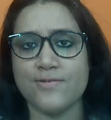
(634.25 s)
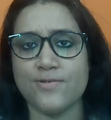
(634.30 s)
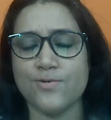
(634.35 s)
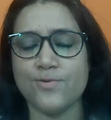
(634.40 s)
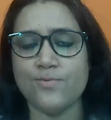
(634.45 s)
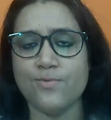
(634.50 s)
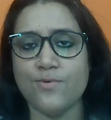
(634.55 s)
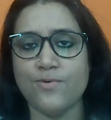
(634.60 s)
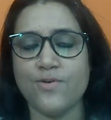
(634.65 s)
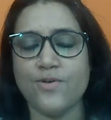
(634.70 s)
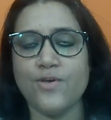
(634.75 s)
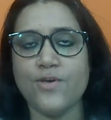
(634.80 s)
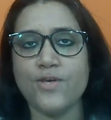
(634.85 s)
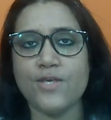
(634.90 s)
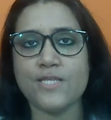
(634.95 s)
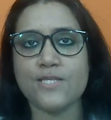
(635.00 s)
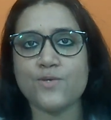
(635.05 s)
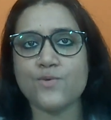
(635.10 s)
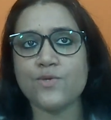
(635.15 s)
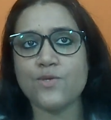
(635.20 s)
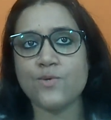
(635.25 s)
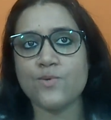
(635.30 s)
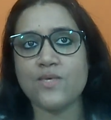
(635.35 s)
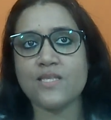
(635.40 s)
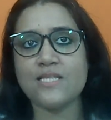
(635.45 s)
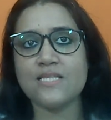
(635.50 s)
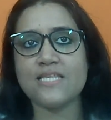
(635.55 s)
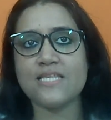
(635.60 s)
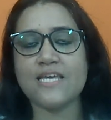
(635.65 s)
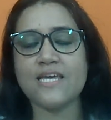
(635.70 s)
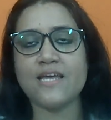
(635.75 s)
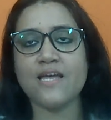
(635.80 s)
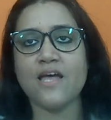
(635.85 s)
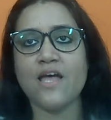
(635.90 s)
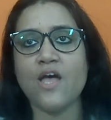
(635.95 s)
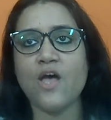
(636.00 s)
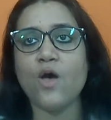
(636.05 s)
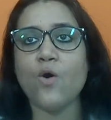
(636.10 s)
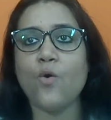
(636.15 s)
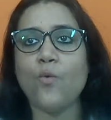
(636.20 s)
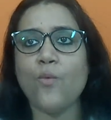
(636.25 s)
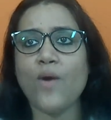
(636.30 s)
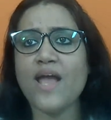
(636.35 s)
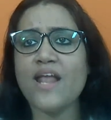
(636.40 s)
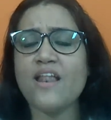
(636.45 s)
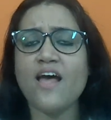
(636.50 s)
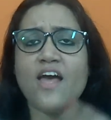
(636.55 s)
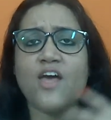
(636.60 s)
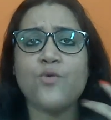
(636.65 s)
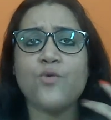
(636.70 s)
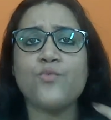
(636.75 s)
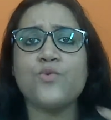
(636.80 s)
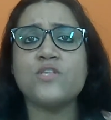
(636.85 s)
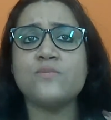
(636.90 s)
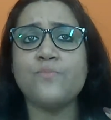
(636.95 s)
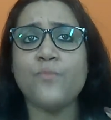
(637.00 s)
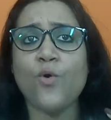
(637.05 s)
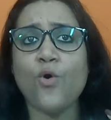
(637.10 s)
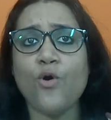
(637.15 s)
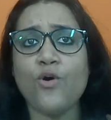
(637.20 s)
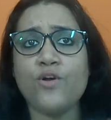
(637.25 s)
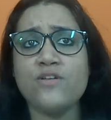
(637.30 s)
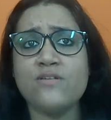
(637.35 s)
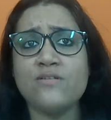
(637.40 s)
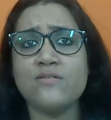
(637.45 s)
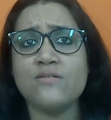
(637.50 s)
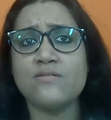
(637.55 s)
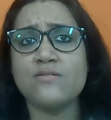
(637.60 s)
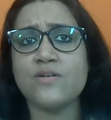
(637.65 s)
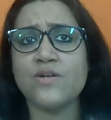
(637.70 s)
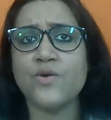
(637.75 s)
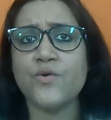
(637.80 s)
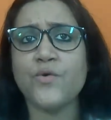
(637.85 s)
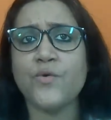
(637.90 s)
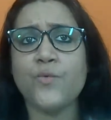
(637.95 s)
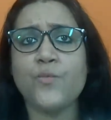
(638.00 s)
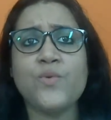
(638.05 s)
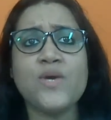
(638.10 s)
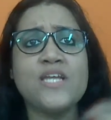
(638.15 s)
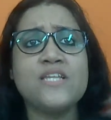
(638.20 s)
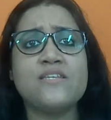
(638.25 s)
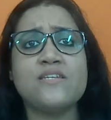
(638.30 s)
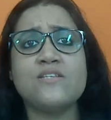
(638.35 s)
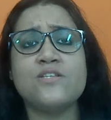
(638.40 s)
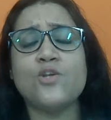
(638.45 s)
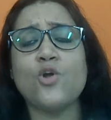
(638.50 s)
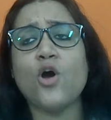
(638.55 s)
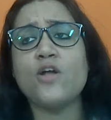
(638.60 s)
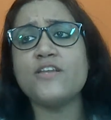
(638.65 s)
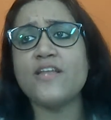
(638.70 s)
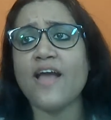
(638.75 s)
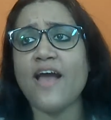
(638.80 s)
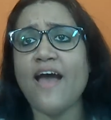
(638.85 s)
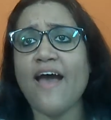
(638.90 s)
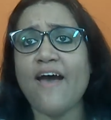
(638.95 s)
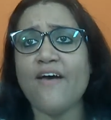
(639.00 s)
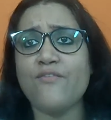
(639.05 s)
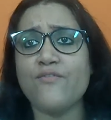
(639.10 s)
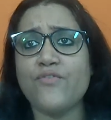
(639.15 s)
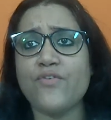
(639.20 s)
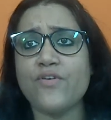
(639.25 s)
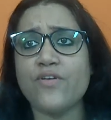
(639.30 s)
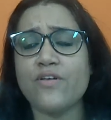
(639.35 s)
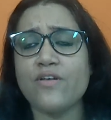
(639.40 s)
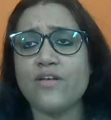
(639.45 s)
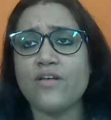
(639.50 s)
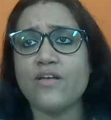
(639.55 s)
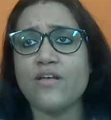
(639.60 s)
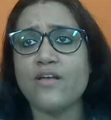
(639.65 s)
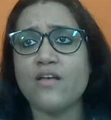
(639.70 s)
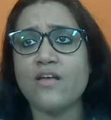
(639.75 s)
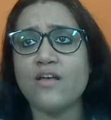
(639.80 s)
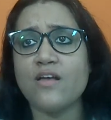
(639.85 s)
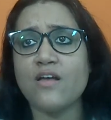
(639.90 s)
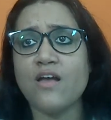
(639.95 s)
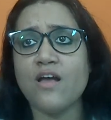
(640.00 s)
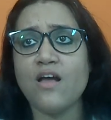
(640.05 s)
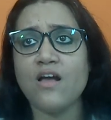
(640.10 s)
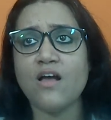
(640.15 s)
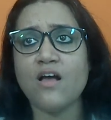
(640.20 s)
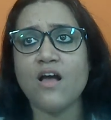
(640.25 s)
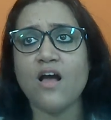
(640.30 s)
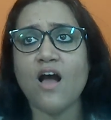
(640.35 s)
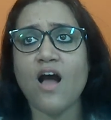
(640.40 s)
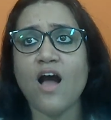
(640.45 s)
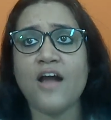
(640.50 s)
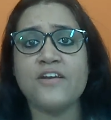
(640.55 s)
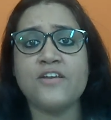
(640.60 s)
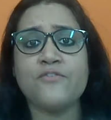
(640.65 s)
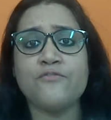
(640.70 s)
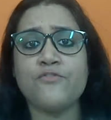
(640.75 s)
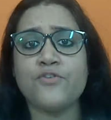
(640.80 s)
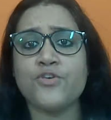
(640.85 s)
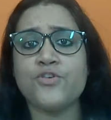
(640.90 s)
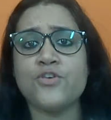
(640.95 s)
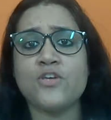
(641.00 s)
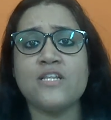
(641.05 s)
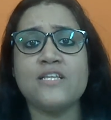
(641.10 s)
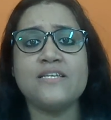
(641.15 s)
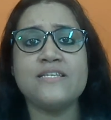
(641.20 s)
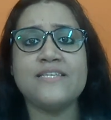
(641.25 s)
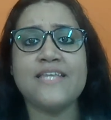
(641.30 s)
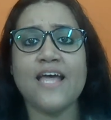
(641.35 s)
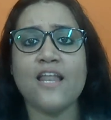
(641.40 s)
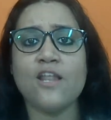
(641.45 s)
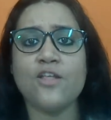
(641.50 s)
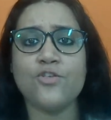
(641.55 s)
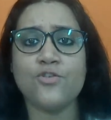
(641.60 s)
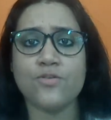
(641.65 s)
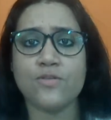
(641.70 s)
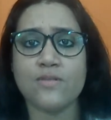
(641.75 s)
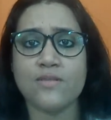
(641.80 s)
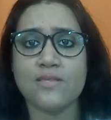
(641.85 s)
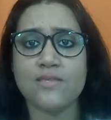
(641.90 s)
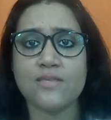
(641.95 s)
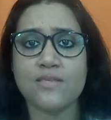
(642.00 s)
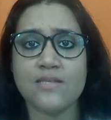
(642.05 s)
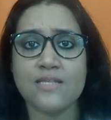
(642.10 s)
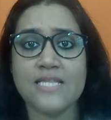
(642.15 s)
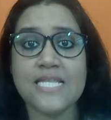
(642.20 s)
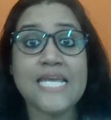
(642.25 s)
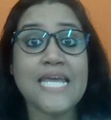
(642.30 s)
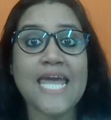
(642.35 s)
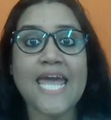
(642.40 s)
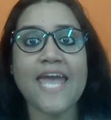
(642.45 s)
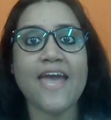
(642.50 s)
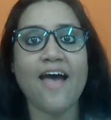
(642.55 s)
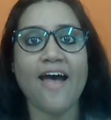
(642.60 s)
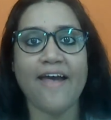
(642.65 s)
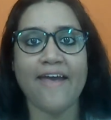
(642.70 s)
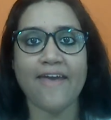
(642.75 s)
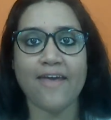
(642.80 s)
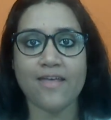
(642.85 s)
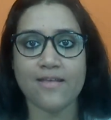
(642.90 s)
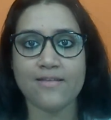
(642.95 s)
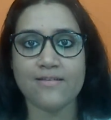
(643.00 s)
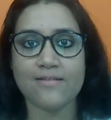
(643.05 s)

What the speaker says: No? So you can say when I was born, we did not have artificial intelligence, the AI.